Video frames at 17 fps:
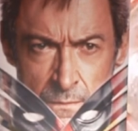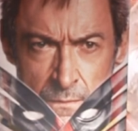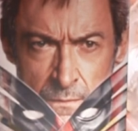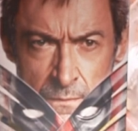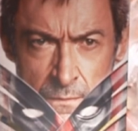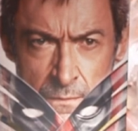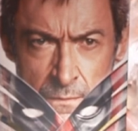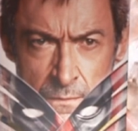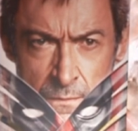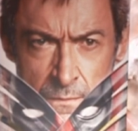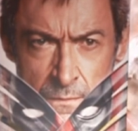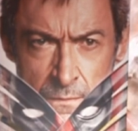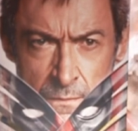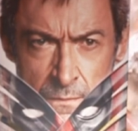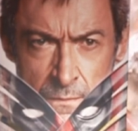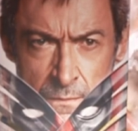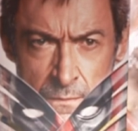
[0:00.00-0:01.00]

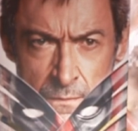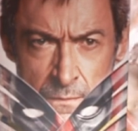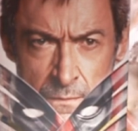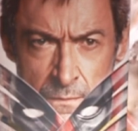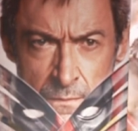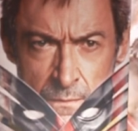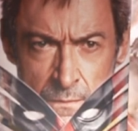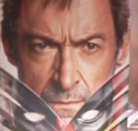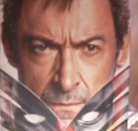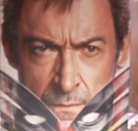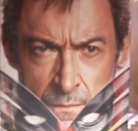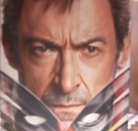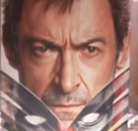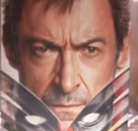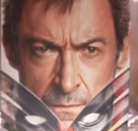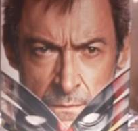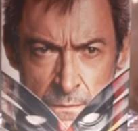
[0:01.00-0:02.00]

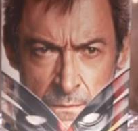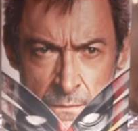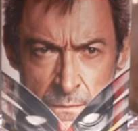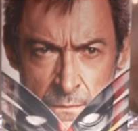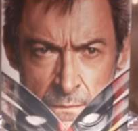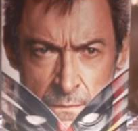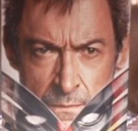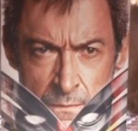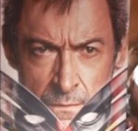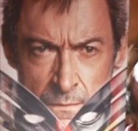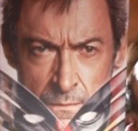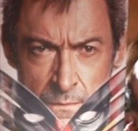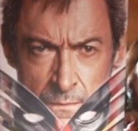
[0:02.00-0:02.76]
(not speaking)